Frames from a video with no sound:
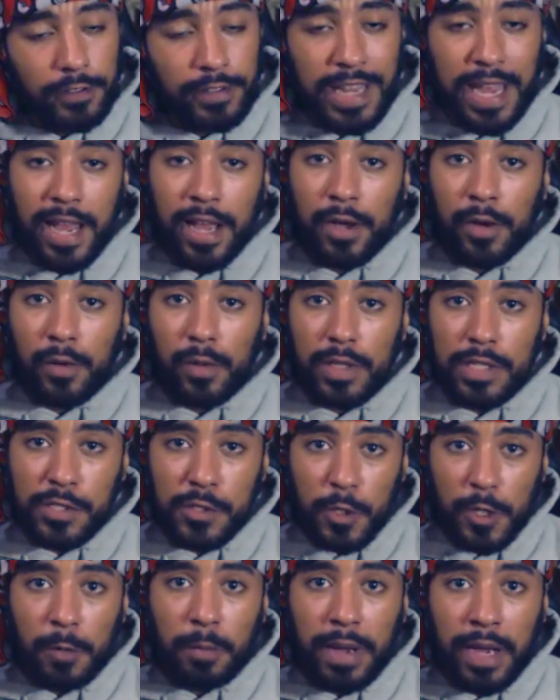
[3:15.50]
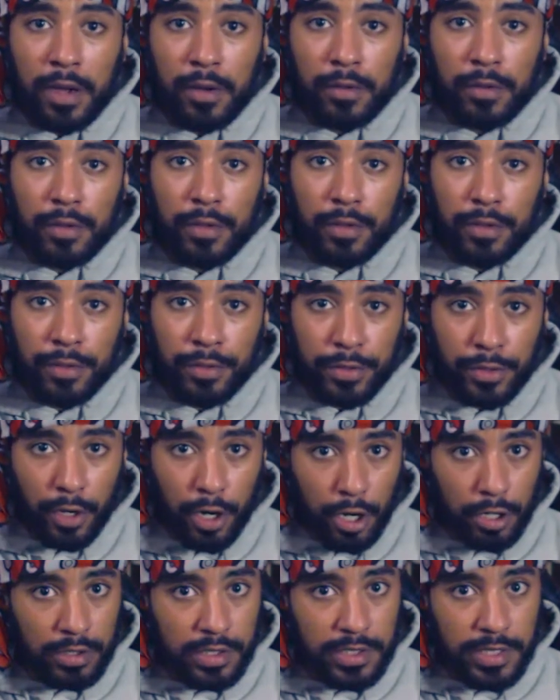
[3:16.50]
Now, let's talk about the
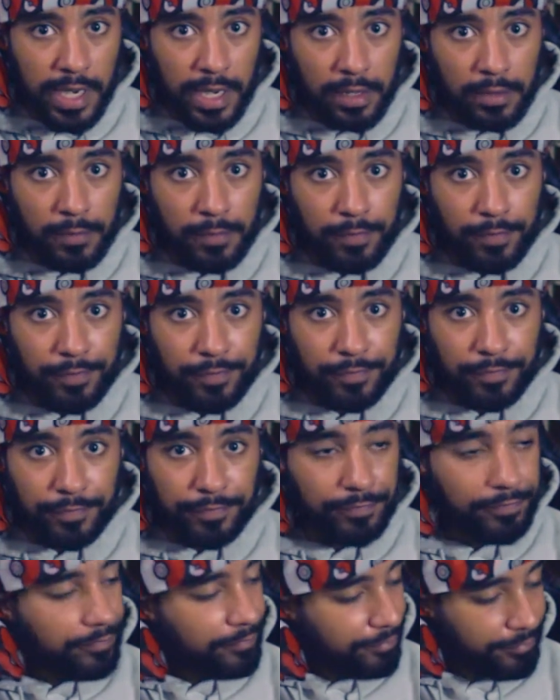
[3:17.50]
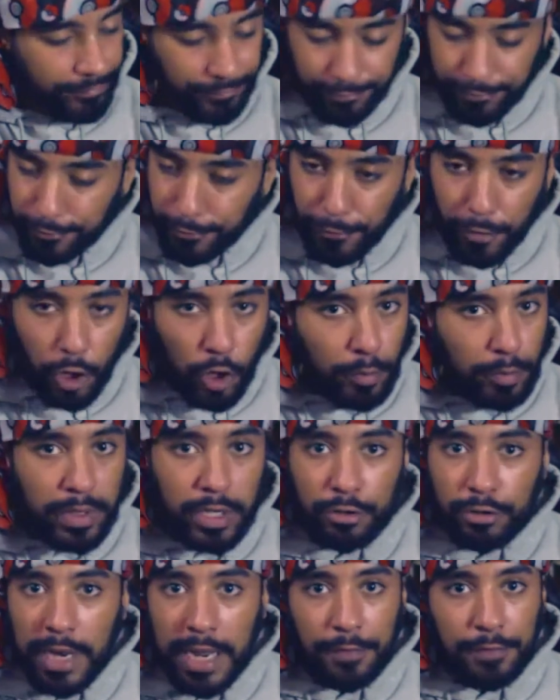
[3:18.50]
art style. No
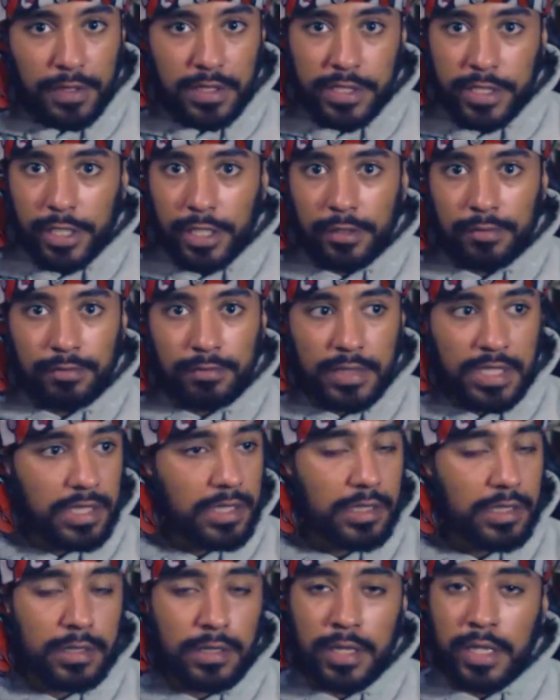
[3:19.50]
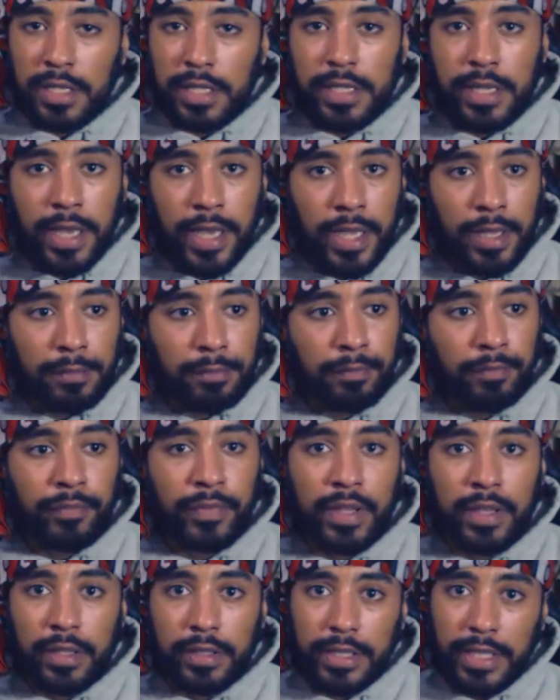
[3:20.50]
big graphics here. This is an indie game.
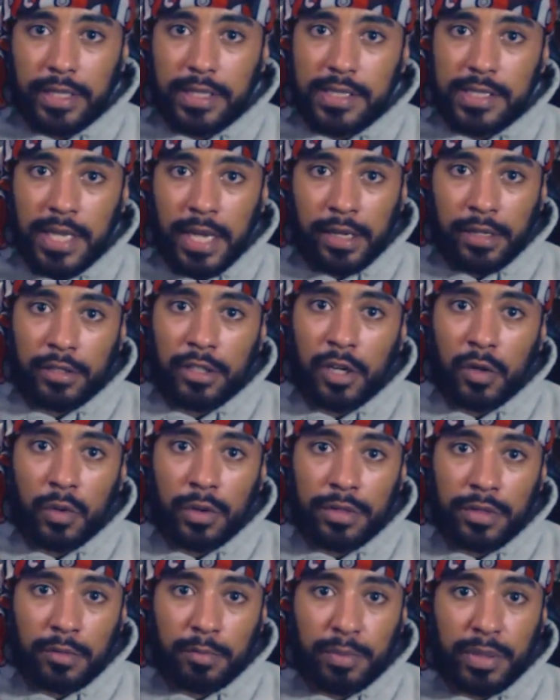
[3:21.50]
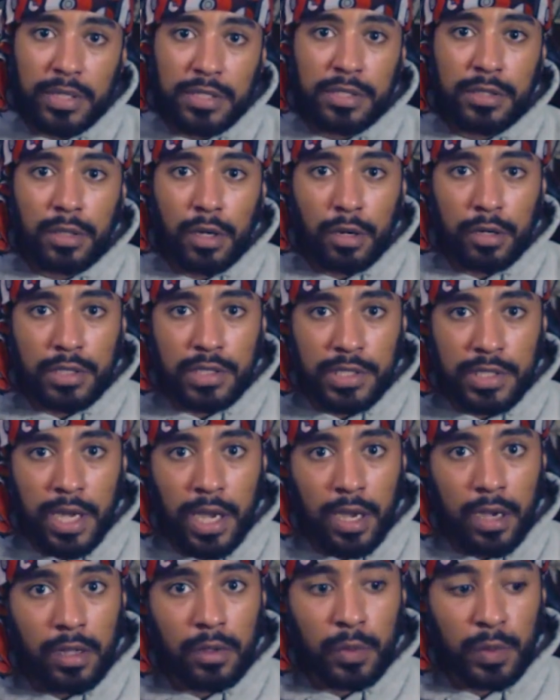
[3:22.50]
They decided to go with the pixel art
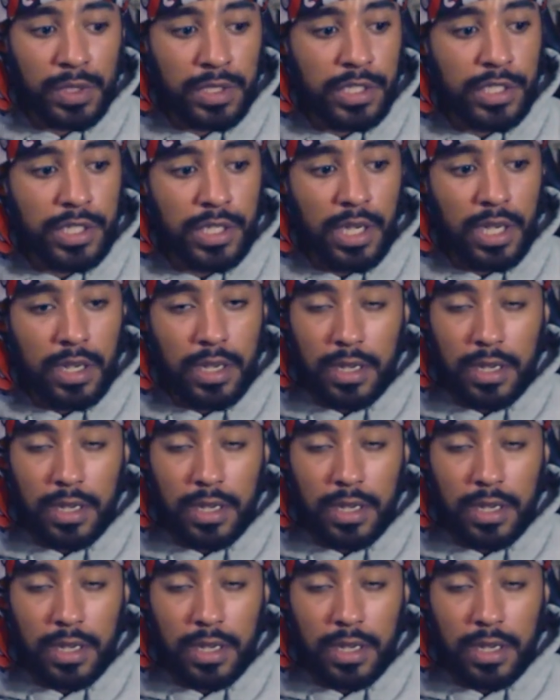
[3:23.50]
style, which